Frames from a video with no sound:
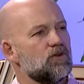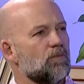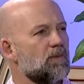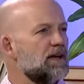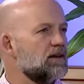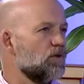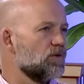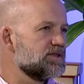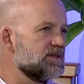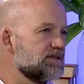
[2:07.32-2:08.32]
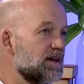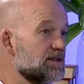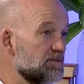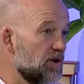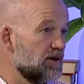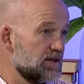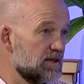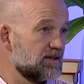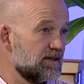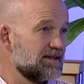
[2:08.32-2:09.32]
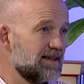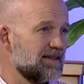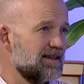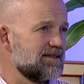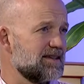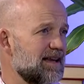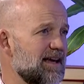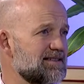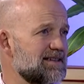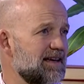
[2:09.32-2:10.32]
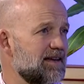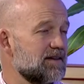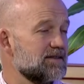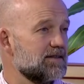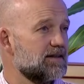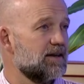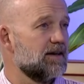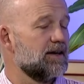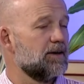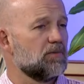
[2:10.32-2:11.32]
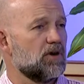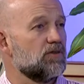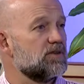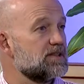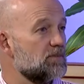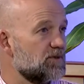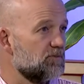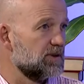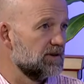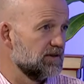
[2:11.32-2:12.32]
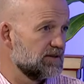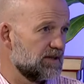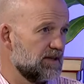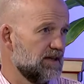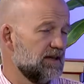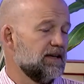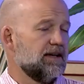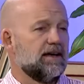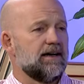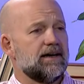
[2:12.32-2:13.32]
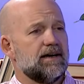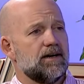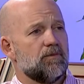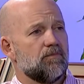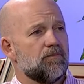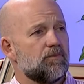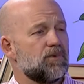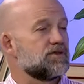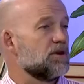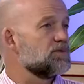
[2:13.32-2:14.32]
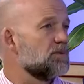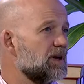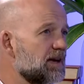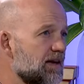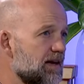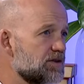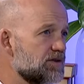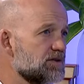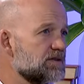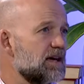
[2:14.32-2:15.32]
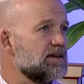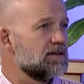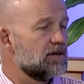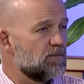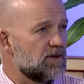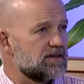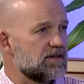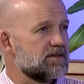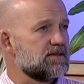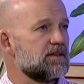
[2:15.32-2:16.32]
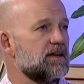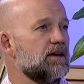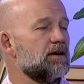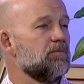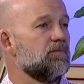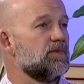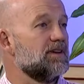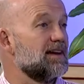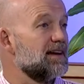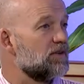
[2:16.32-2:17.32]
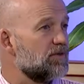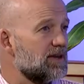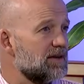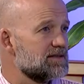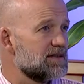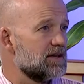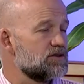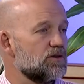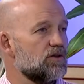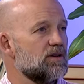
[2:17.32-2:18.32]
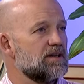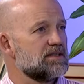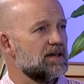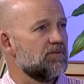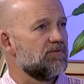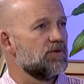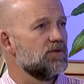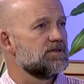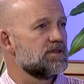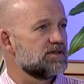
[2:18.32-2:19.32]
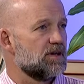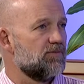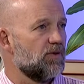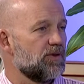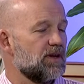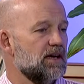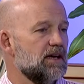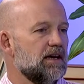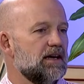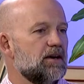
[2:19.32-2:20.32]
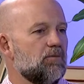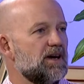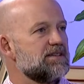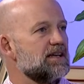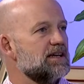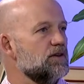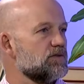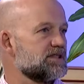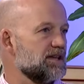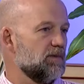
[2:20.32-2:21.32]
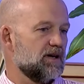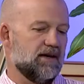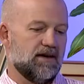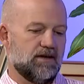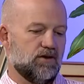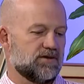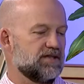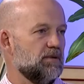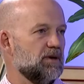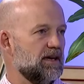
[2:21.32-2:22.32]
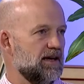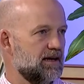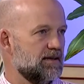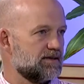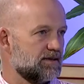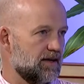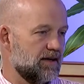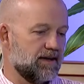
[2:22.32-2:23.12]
Your main causes, antibiotics is an antagonist, contraceptive pills, prescription medications, antidepressants, dietary intake, sugary type foods and so forth. Basically, your stomach lining, your stomach has